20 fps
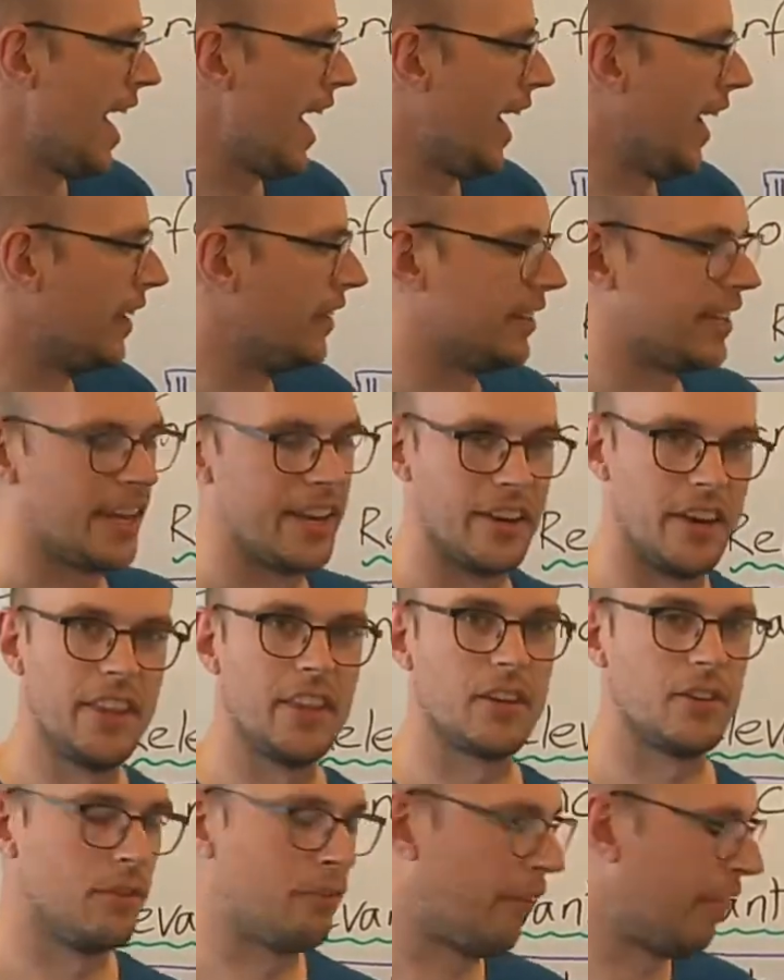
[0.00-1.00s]
And
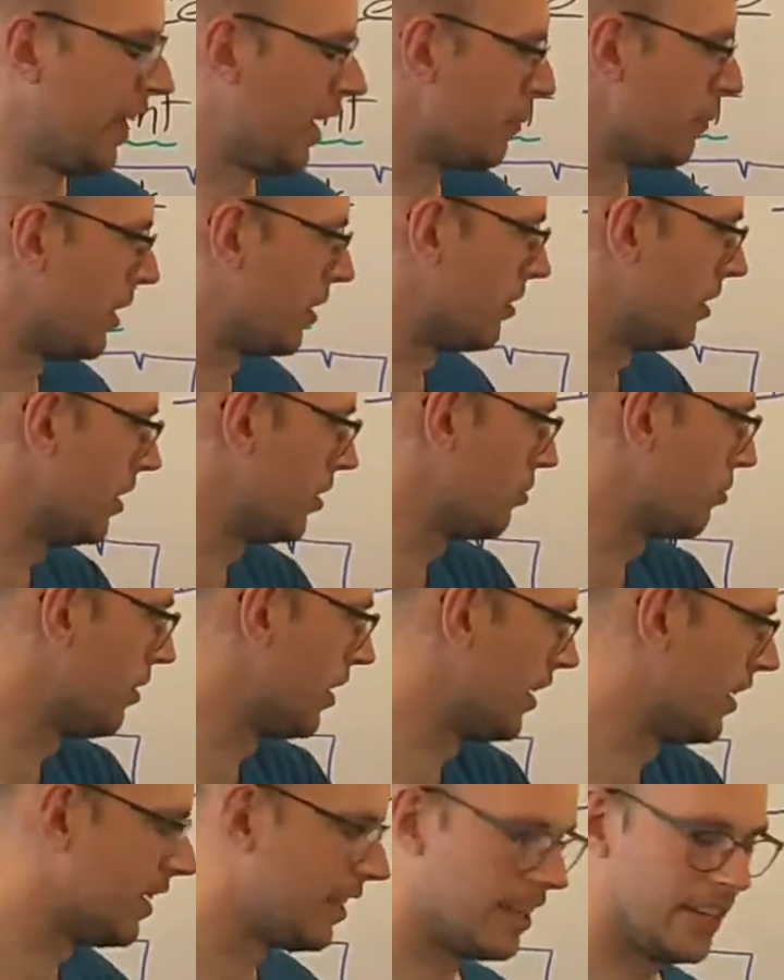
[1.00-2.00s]
another good thing about this
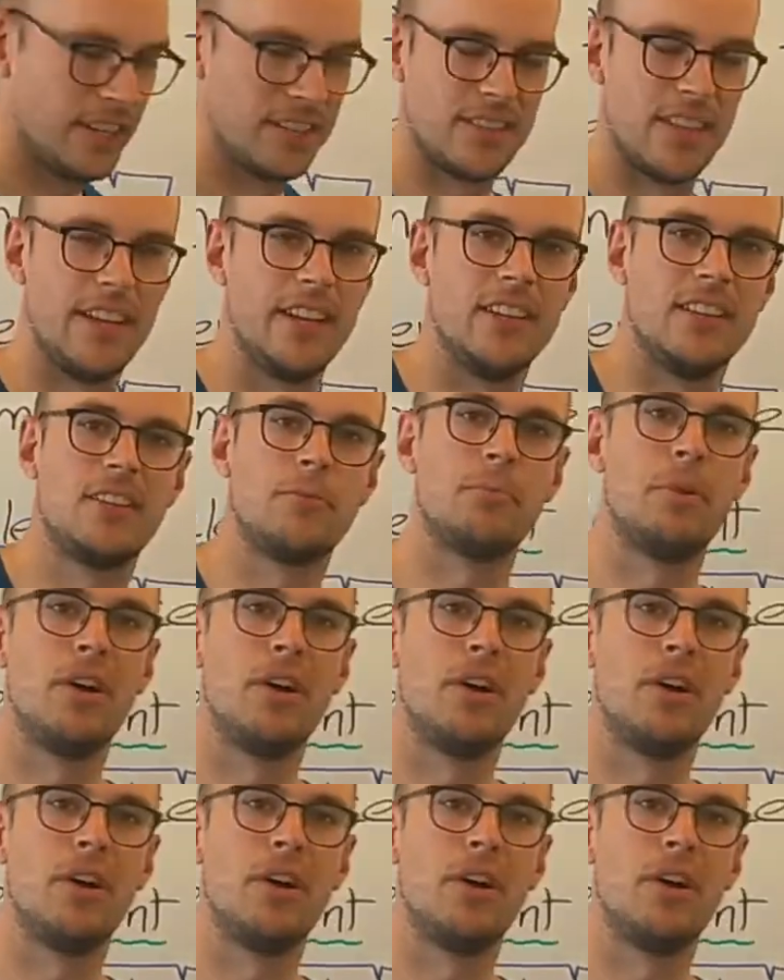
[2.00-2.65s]
one is that it's